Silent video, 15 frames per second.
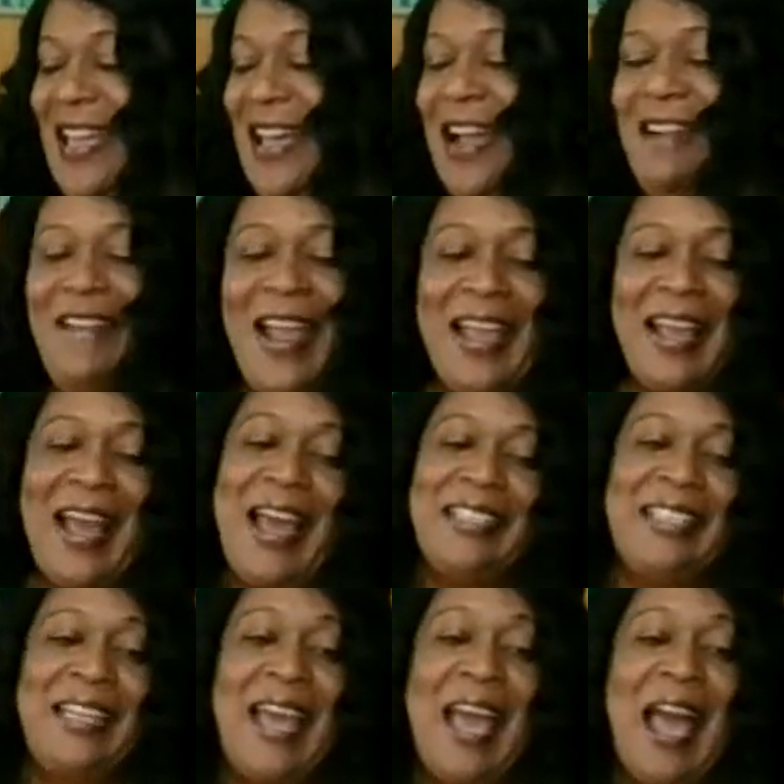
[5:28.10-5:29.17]
All right, guys,
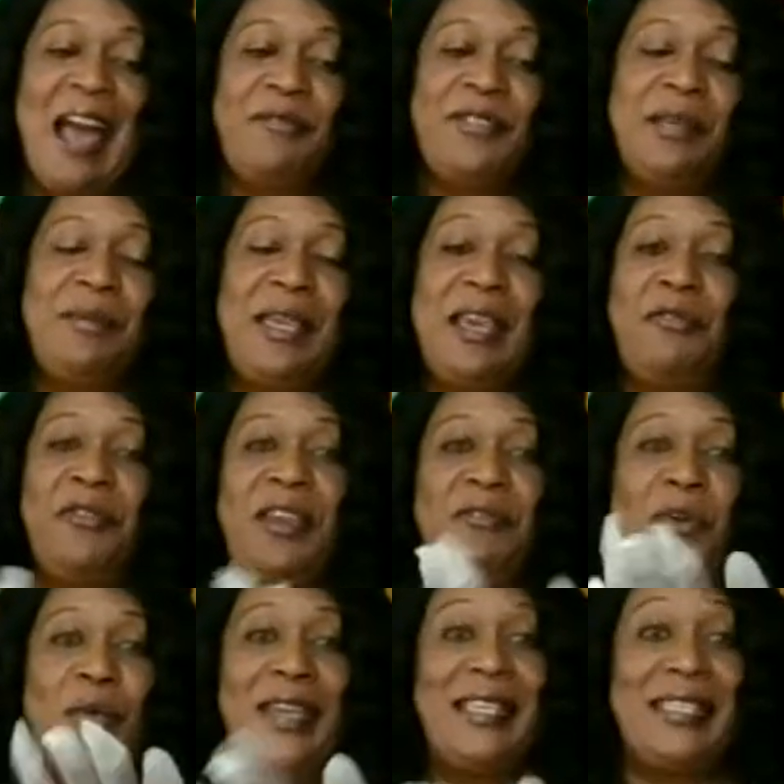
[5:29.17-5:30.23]
and I have some gift
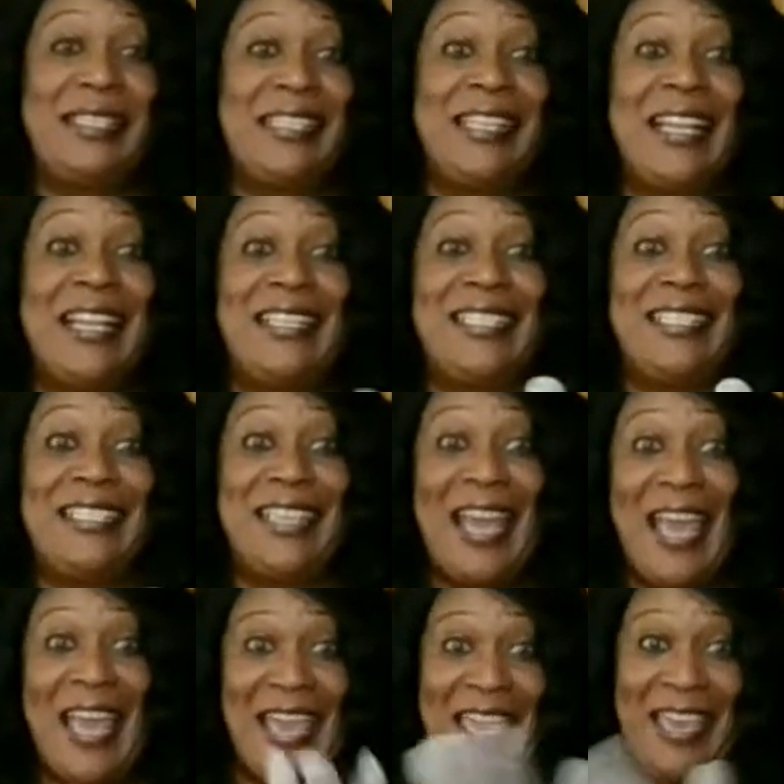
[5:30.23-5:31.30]
giveaways
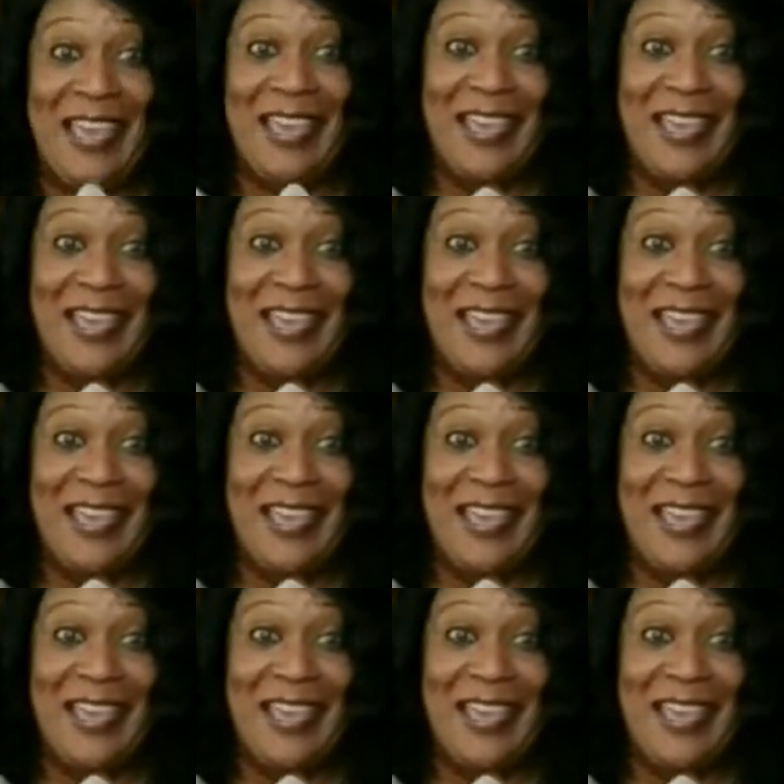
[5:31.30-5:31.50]
today.